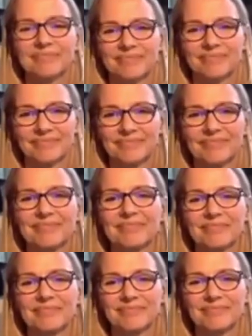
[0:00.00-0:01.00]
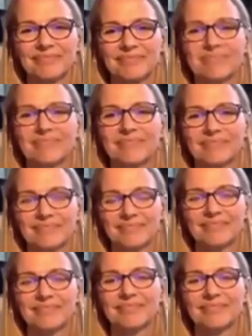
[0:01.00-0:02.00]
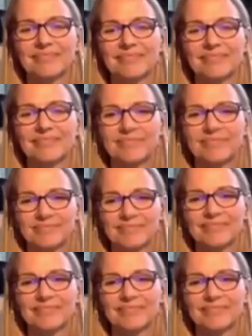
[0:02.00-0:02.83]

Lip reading: This person isn't speaking.